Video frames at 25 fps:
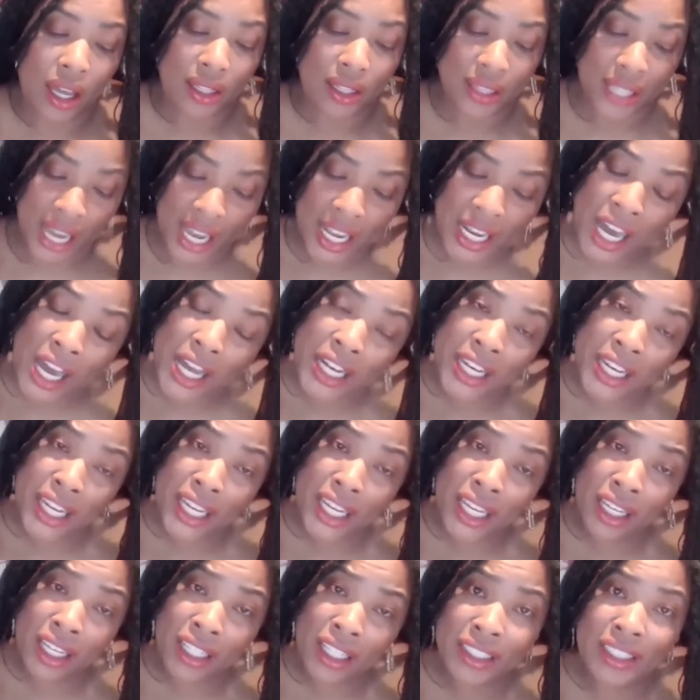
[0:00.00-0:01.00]
Date
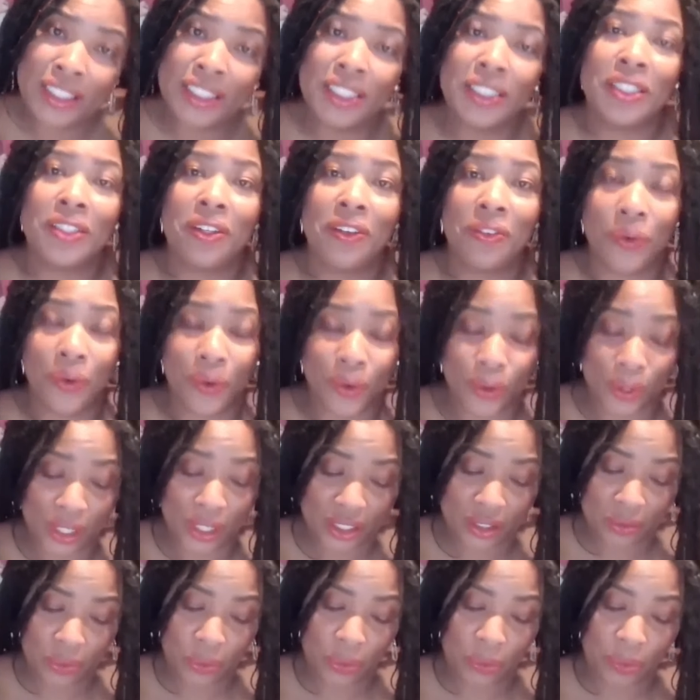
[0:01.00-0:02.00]
ideas, of
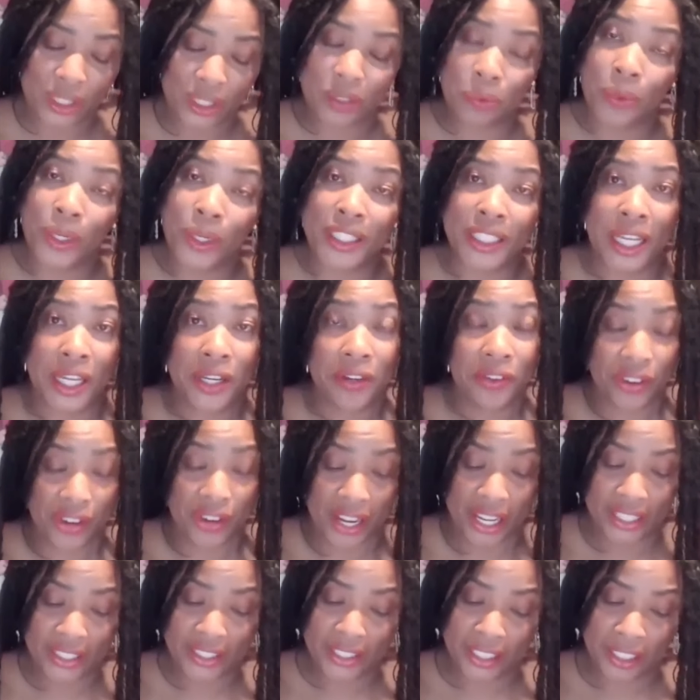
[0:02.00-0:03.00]
course, we want to spark their
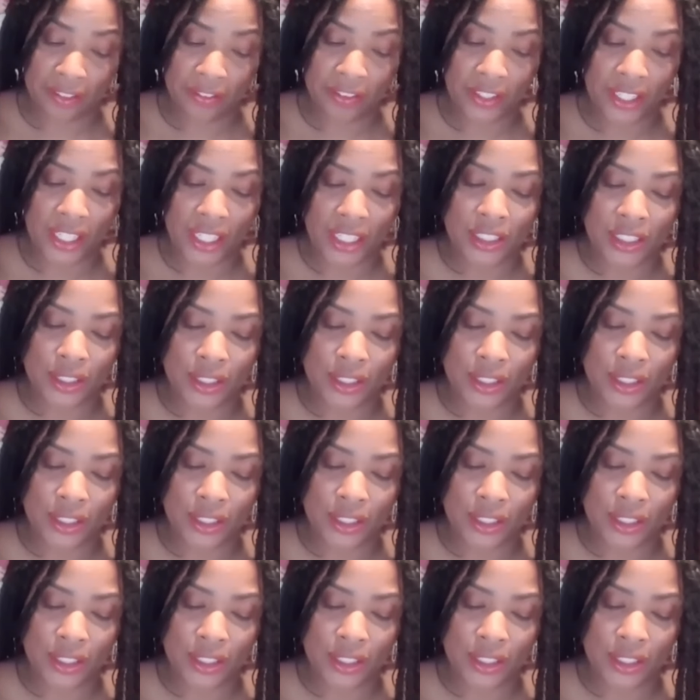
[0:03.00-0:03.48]
creativity.